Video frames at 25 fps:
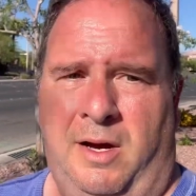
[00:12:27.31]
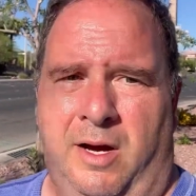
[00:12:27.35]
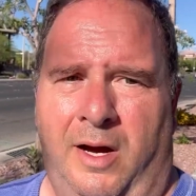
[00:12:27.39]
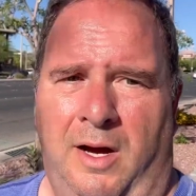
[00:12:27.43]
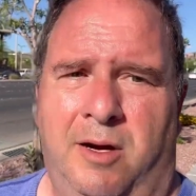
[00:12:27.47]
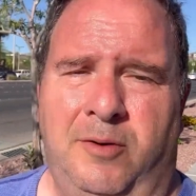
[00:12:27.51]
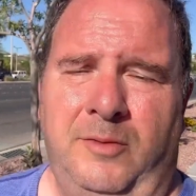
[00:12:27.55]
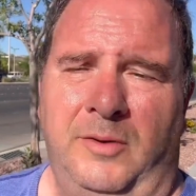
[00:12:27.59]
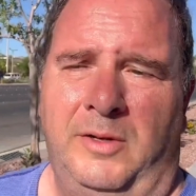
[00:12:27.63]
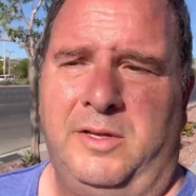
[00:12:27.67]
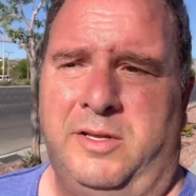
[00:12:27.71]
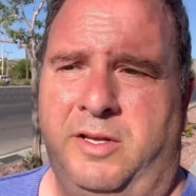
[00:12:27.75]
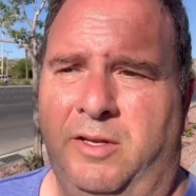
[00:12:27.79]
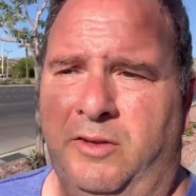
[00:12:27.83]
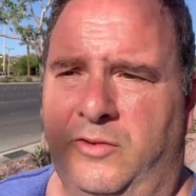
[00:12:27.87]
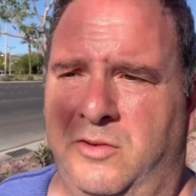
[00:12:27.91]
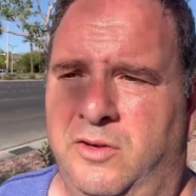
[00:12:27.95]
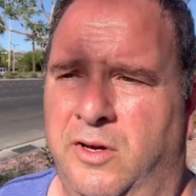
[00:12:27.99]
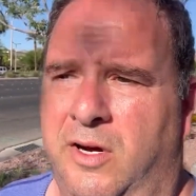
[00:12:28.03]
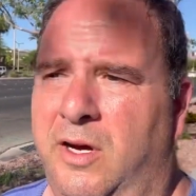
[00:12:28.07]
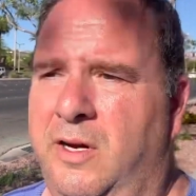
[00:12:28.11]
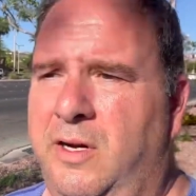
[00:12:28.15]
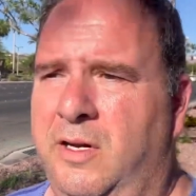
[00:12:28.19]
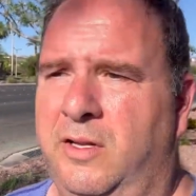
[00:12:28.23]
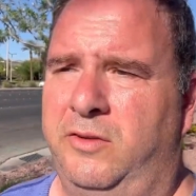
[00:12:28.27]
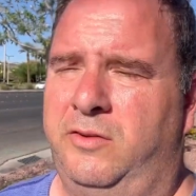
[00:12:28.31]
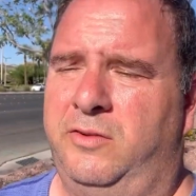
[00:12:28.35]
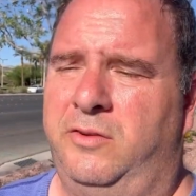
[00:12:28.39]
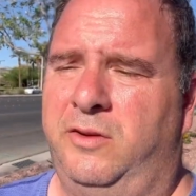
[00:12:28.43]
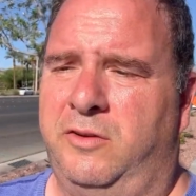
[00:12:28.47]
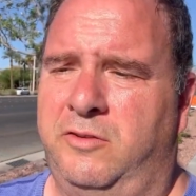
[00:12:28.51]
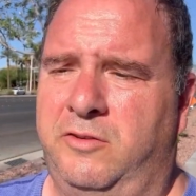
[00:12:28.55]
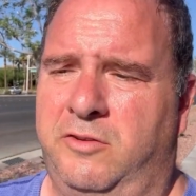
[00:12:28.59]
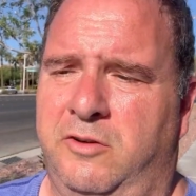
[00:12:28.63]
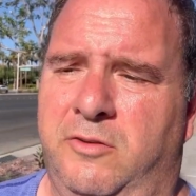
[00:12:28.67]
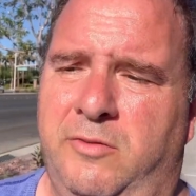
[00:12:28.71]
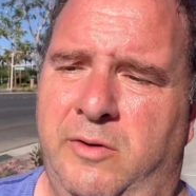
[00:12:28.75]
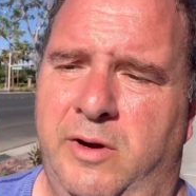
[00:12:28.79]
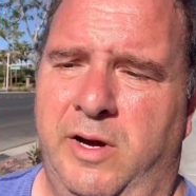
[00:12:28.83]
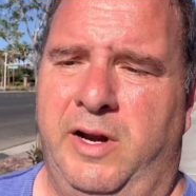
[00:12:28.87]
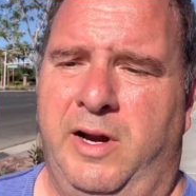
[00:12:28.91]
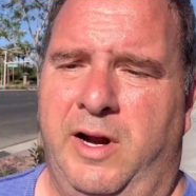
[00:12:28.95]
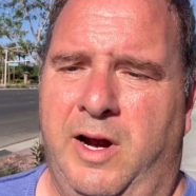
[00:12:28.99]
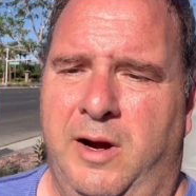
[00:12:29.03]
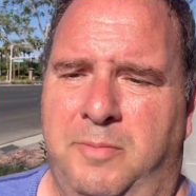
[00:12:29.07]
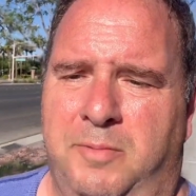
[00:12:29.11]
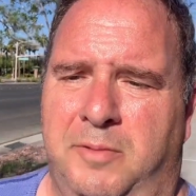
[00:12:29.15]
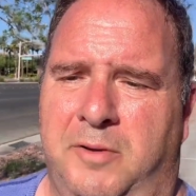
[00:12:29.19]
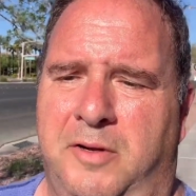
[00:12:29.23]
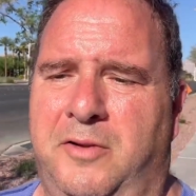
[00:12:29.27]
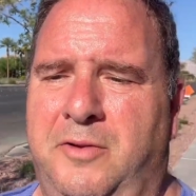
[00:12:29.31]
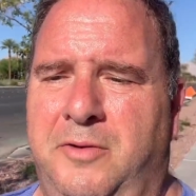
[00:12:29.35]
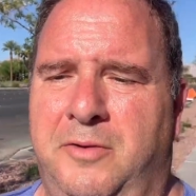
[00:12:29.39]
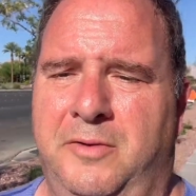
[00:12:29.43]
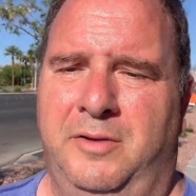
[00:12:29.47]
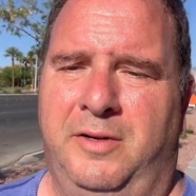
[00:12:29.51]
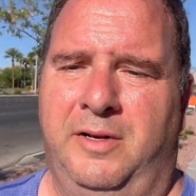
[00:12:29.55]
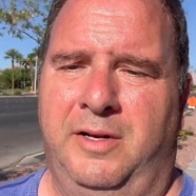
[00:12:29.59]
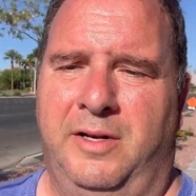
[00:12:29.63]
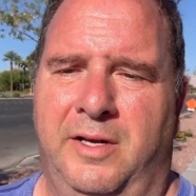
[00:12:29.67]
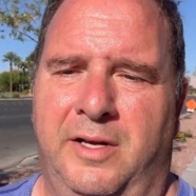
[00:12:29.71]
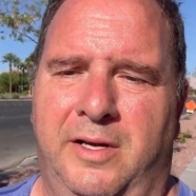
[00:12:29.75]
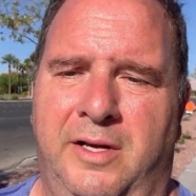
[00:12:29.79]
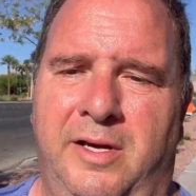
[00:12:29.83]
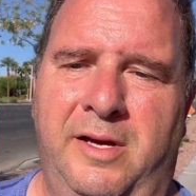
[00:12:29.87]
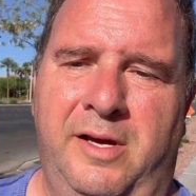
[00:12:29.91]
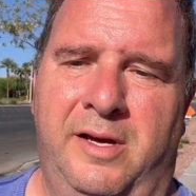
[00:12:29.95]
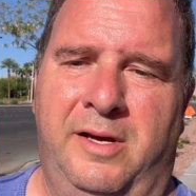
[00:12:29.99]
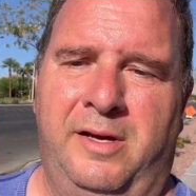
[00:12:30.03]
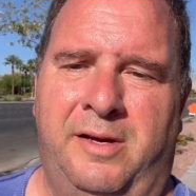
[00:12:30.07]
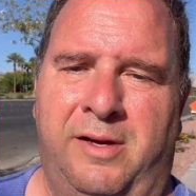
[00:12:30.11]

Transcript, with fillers: I really saw it as such a great opportunity.